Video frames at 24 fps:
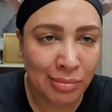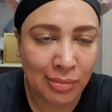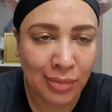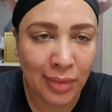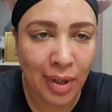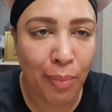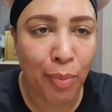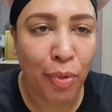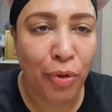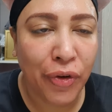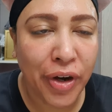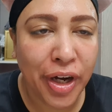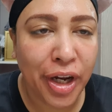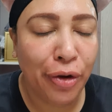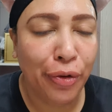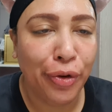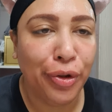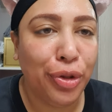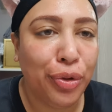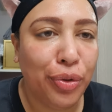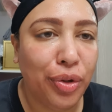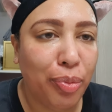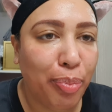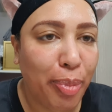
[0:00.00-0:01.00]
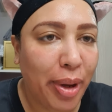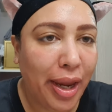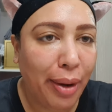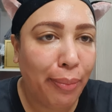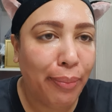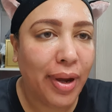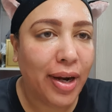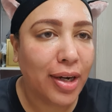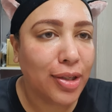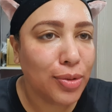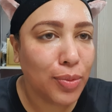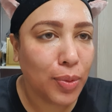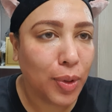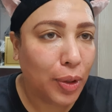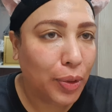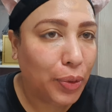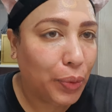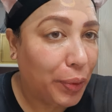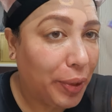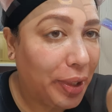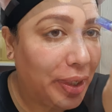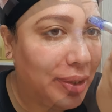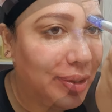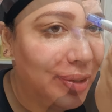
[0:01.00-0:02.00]
I'm already going through the paint, might as well
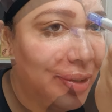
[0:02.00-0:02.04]
do it.